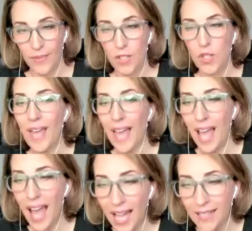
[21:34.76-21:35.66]
So it
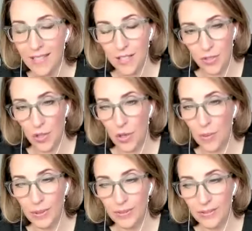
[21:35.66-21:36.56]
has to stop.
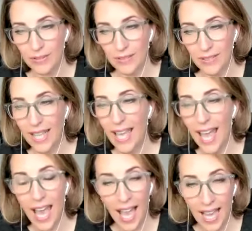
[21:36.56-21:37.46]
It
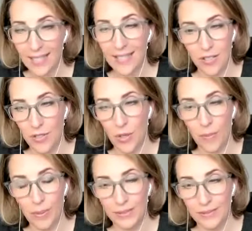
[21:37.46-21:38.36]
has to stop.